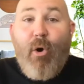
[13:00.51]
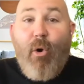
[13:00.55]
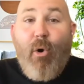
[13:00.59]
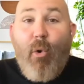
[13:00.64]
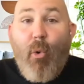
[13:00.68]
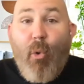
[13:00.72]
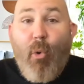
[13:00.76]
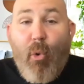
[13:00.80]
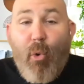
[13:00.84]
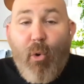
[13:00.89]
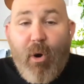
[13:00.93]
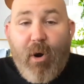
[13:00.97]

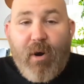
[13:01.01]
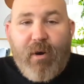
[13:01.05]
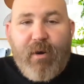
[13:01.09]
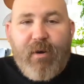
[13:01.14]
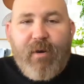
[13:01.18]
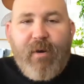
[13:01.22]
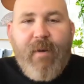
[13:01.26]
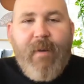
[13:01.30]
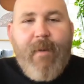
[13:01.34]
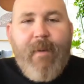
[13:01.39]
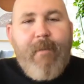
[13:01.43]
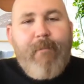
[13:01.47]

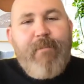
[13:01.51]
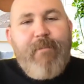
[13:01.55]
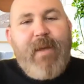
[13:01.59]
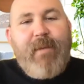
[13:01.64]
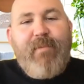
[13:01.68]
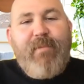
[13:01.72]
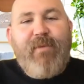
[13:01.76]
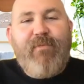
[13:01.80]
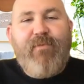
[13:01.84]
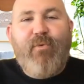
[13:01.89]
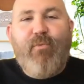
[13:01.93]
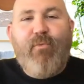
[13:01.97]
or
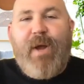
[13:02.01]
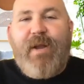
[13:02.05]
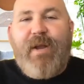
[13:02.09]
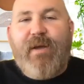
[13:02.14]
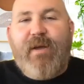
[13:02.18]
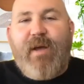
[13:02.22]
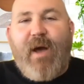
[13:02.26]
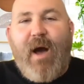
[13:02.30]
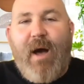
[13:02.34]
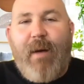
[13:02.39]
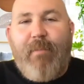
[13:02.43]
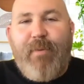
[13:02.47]
maybe even wait
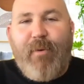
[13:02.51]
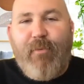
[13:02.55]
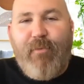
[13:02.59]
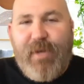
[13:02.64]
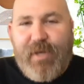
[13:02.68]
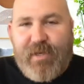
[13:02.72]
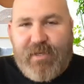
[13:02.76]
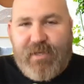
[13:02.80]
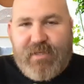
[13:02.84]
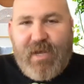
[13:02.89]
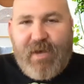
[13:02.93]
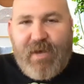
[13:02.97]
a couple
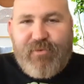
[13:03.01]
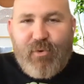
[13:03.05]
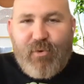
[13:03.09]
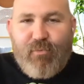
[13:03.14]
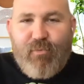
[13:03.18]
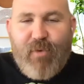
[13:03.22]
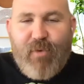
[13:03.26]
weeks after